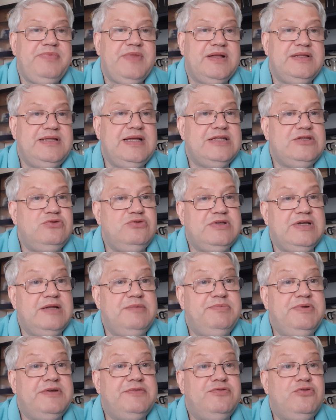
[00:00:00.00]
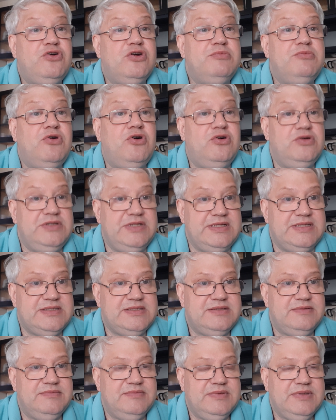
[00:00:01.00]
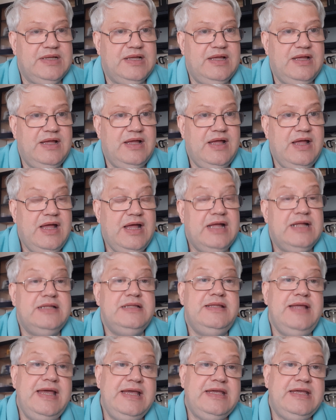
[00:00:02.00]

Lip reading: that you can perform audits. They